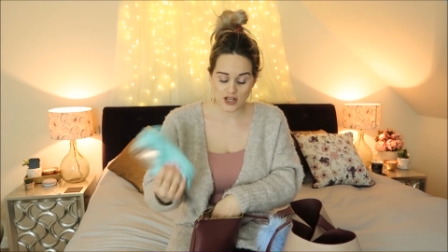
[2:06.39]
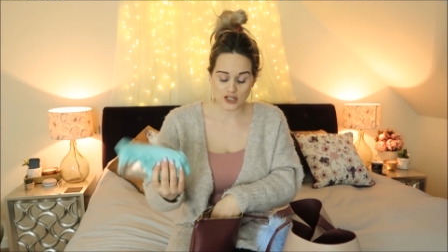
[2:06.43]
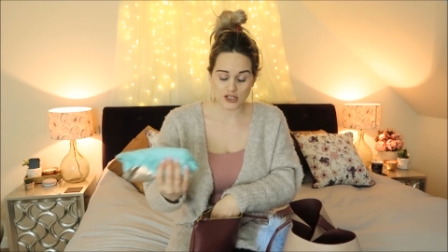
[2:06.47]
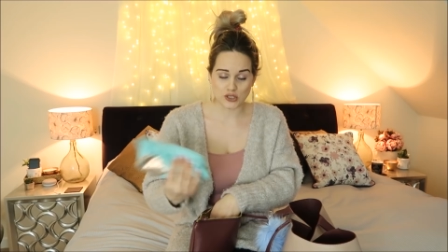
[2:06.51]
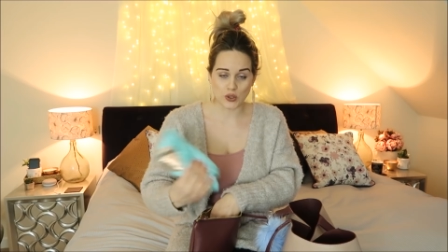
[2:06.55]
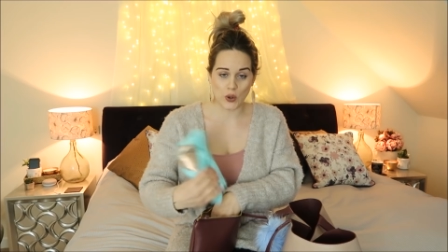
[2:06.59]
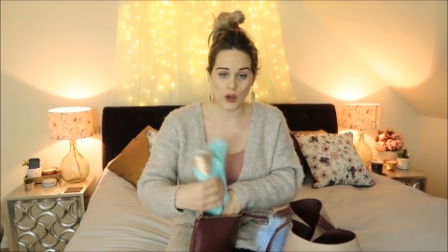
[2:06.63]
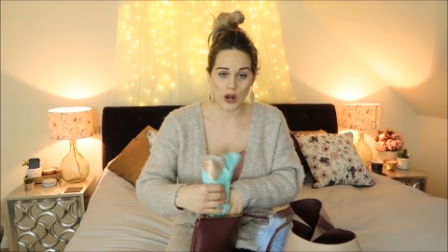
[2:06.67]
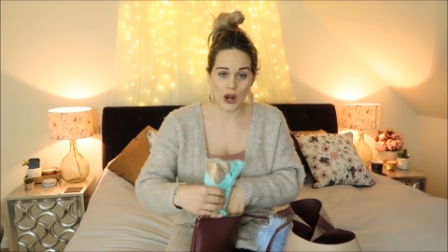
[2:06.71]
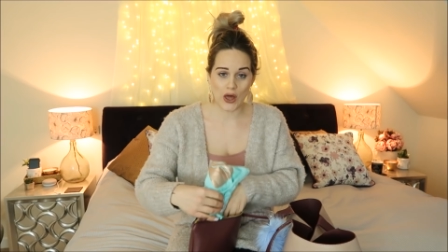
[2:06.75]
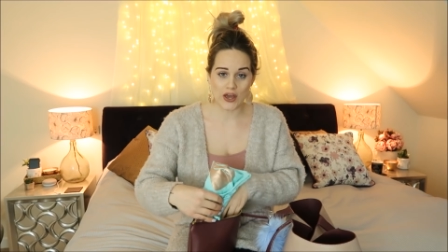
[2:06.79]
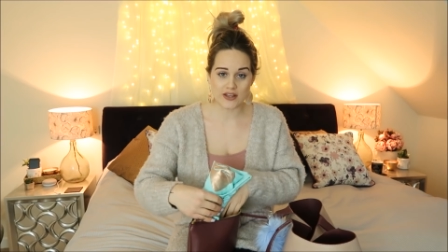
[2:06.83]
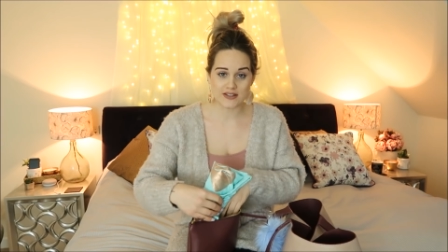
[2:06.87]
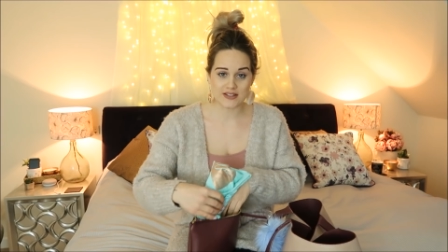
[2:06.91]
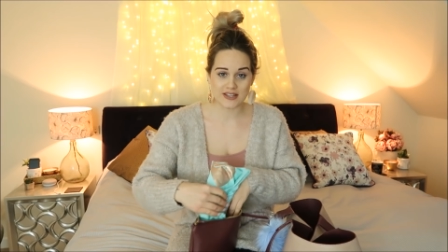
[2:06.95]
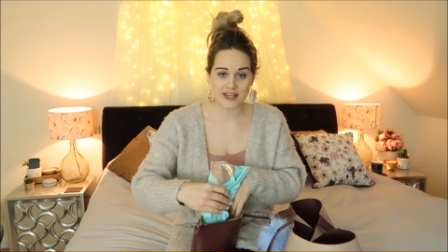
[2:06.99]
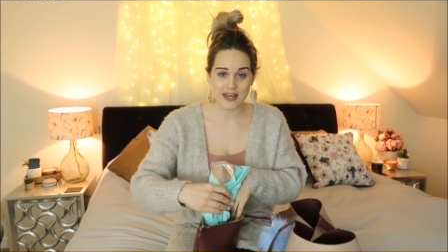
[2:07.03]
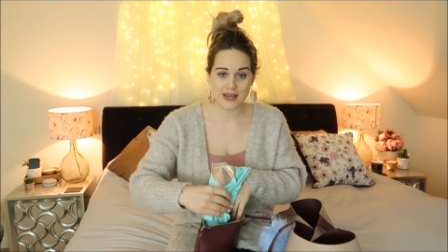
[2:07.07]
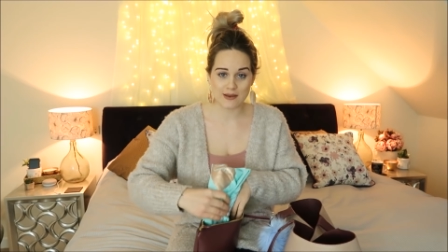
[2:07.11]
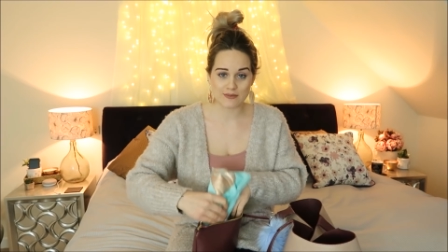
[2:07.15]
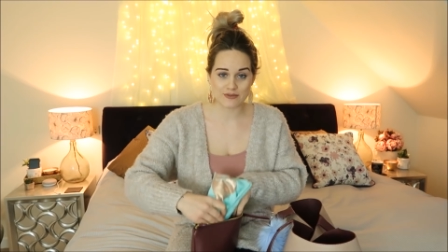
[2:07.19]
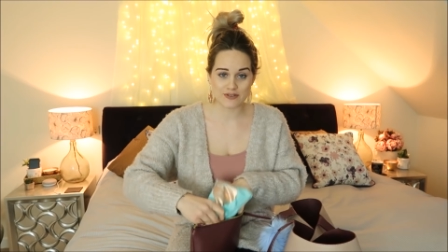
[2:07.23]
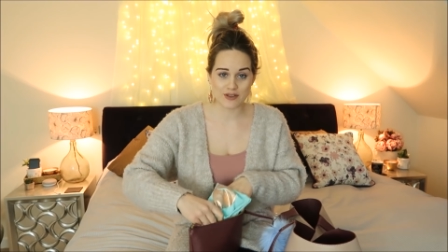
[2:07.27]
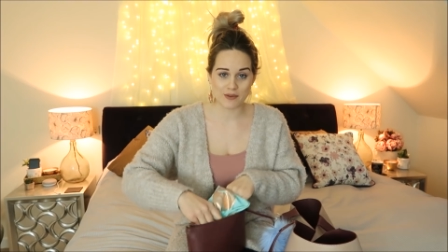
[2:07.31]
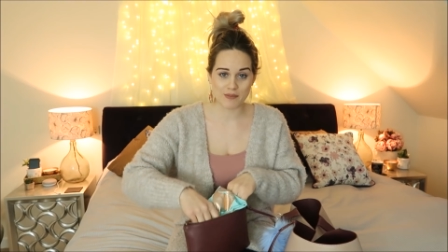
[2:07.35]
so I like to
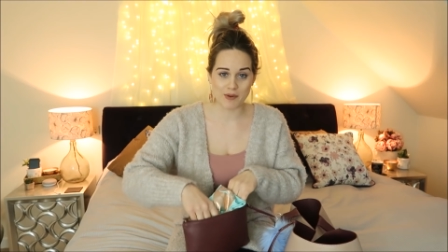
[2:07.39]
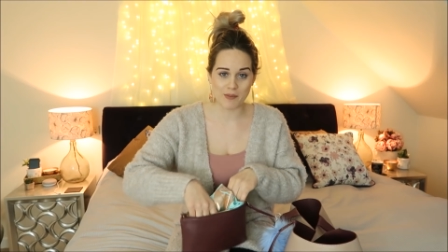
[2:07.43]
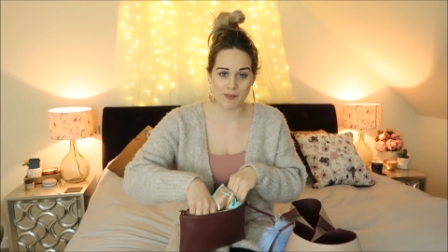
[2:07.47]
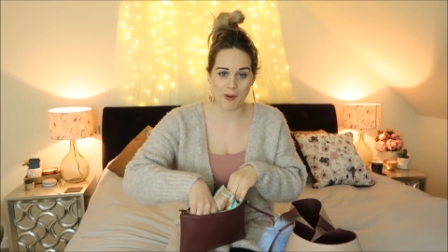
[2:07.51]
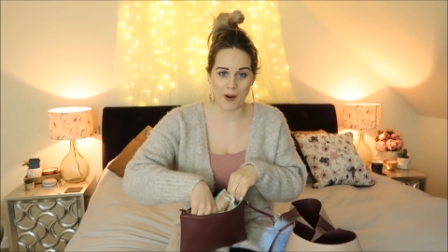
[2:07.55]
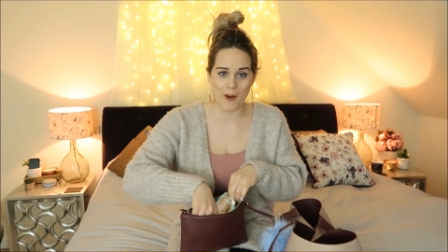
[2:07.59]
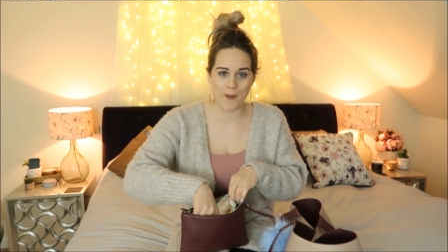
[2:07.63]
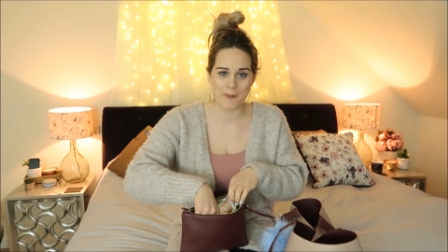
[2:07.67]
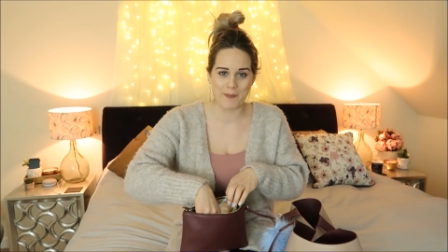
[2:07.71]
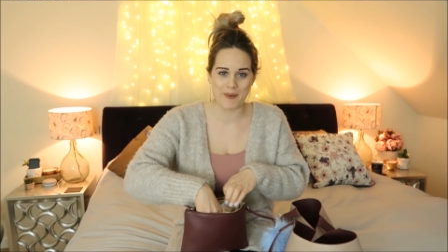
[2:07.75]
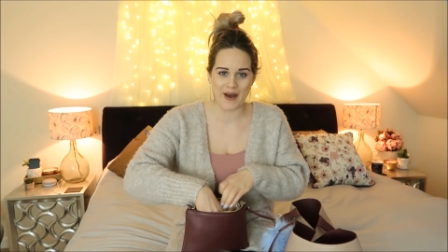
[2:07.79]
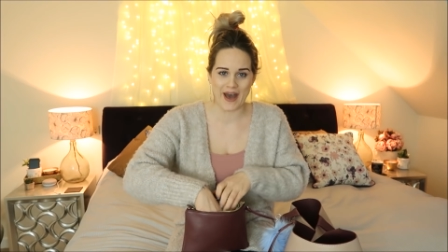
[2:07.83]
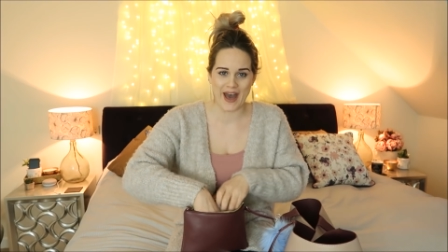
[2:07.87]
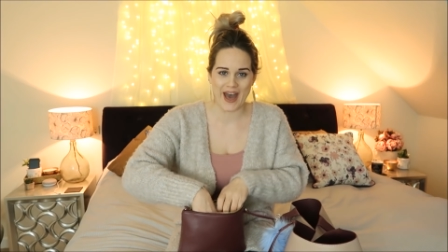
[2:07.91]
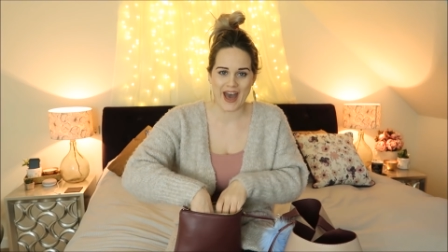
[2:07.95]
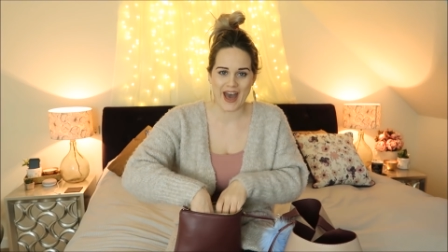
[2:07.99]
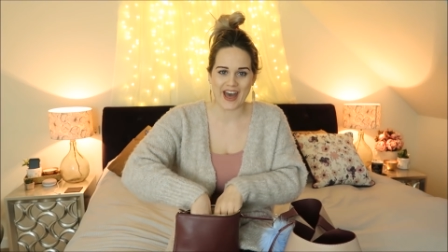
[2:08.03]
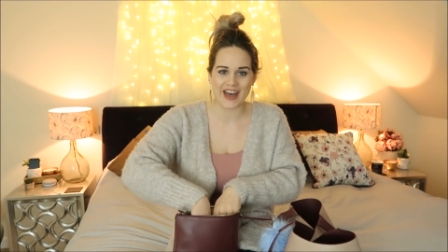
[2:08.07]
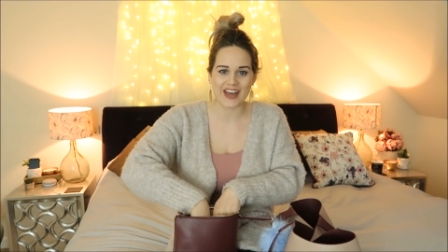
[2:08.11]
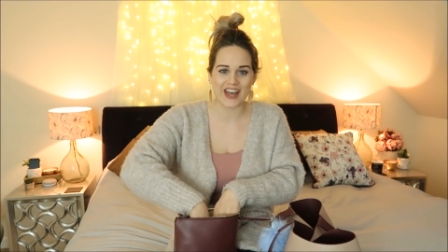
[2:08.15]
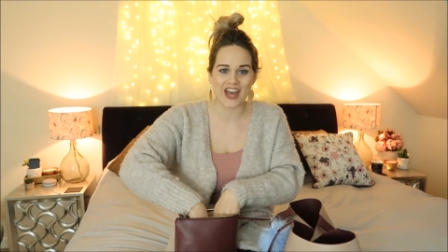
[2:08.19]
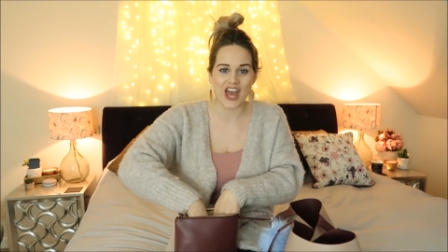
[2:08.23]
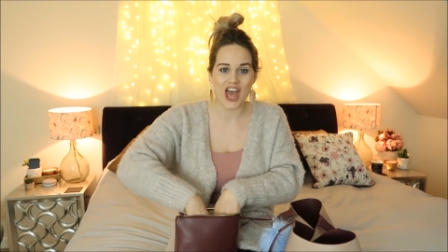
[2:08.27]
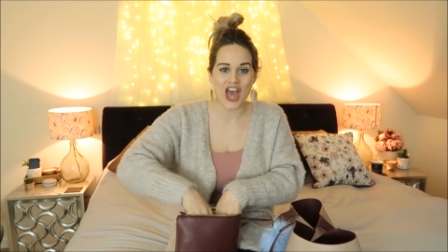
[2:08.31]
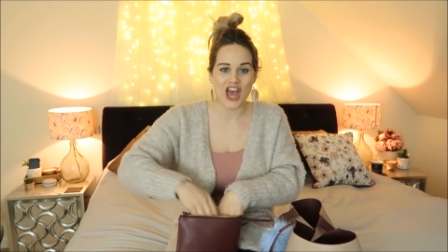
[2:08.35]
keep some in my
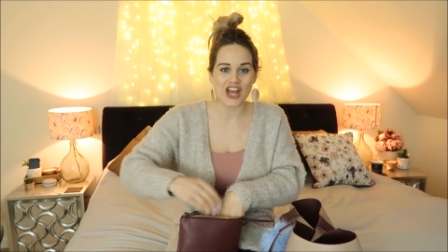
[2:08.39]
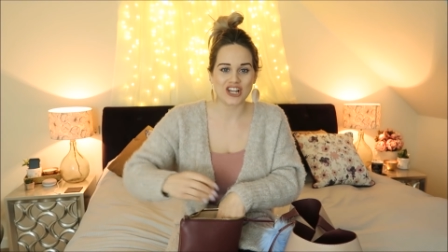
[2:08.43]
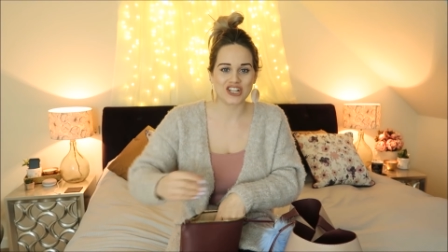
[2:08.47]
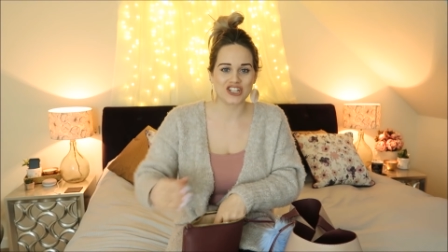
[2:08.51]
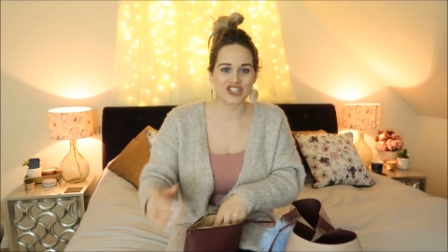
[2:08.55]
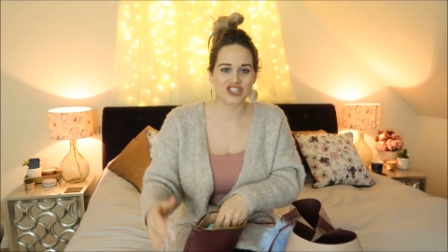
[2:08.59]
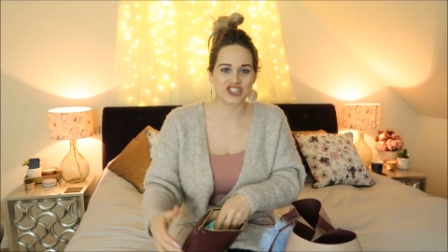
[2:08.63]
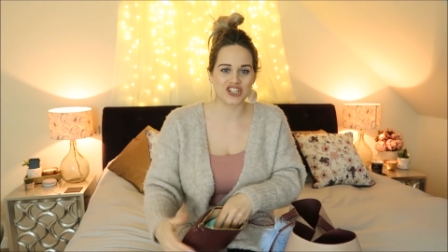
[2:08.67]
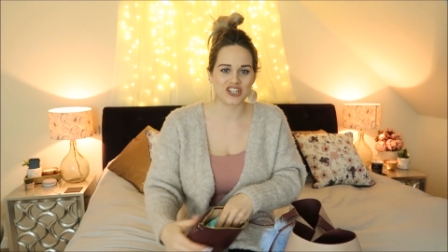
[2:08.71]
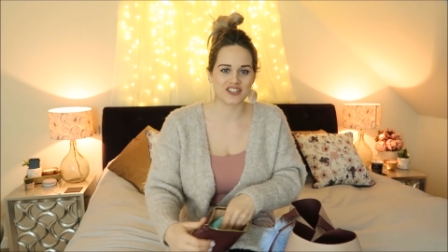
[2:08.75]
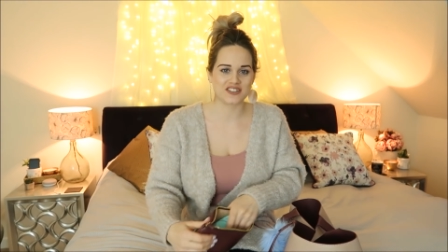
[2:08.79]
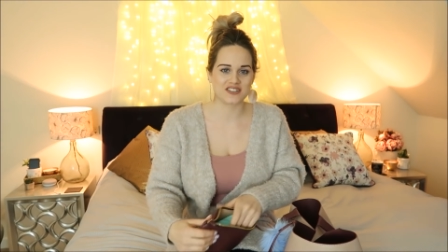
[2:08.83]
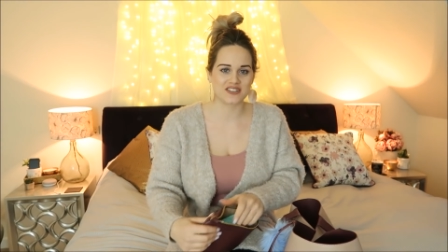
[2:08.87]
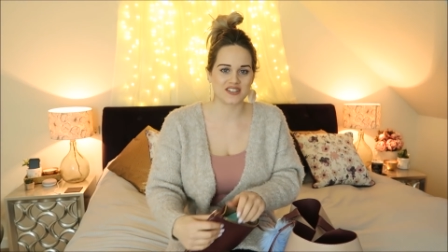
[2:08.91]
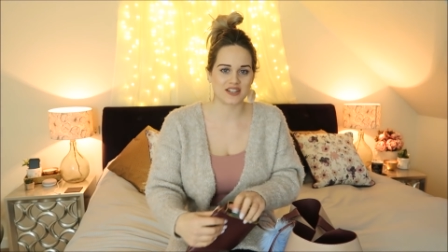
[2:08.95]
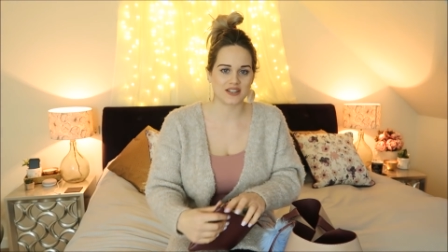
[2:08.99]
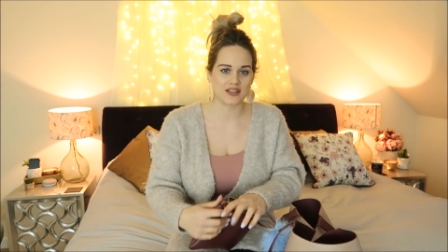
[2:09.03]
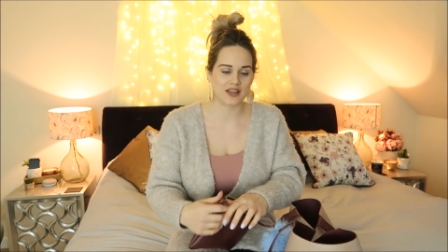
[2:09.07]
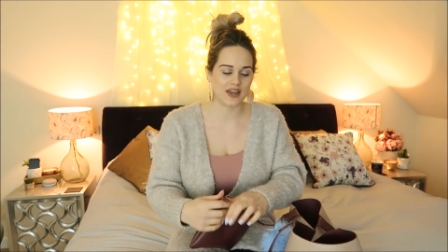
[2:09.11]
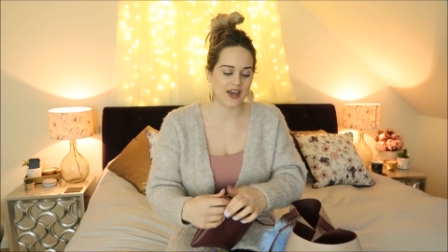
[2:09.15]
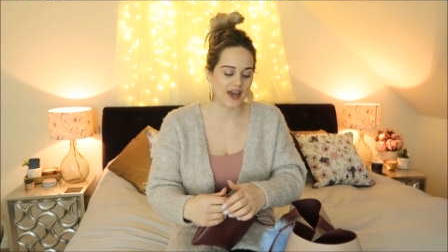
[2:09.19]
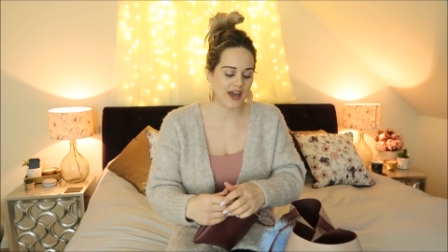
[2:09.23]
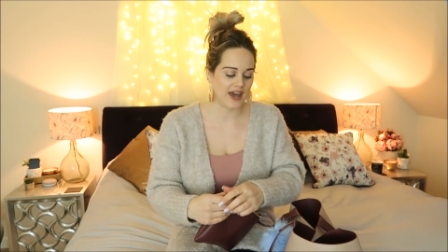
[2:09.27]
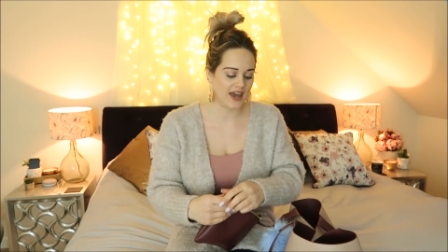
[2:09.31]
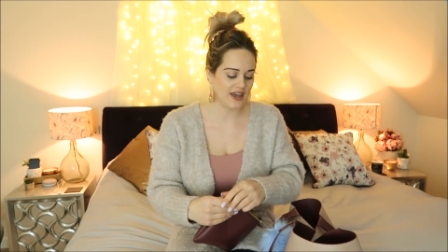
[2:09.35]
bag just
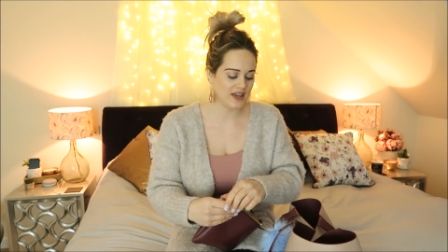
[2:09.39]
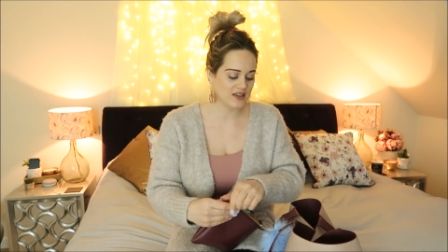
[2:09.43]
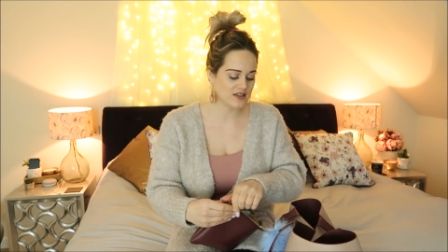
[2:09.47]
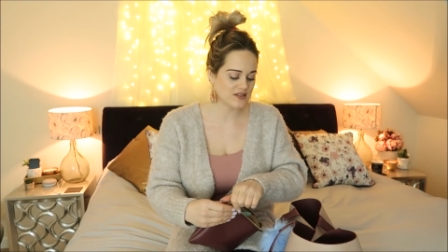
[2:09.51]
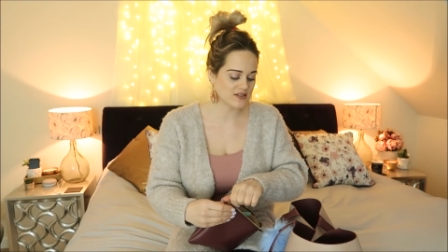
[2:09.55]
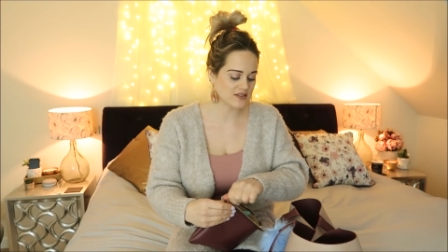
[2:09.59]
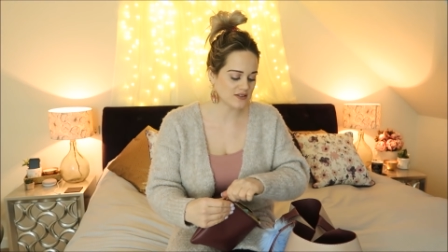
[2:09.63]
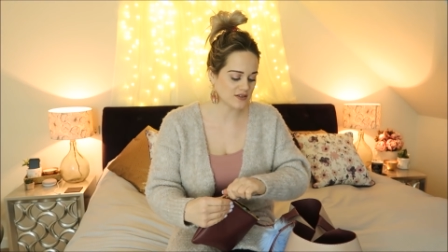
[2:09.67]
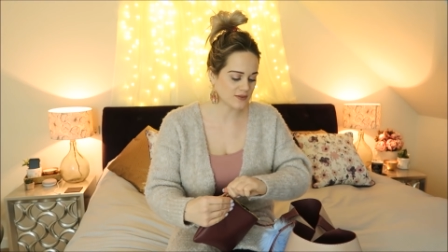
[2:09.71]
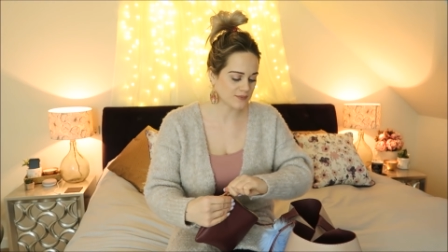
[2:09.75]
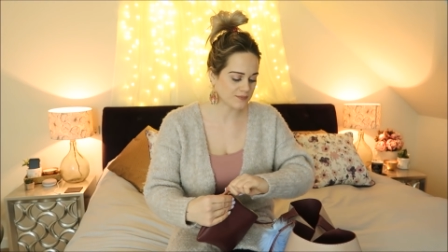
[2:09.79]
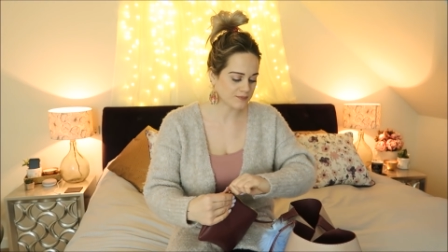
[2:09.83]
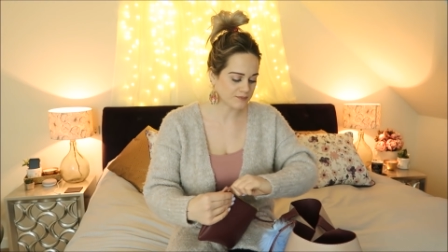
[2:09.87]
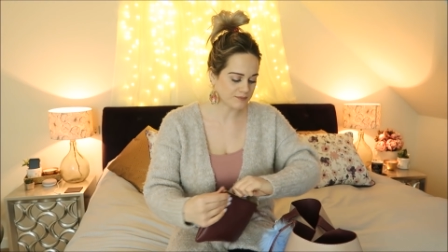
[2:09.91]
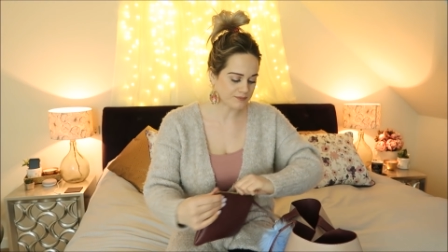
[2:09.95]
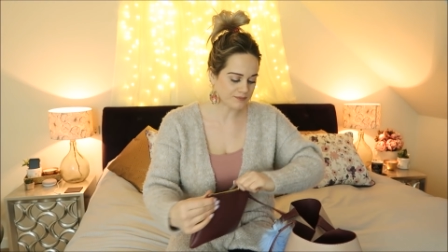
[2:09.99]
in case.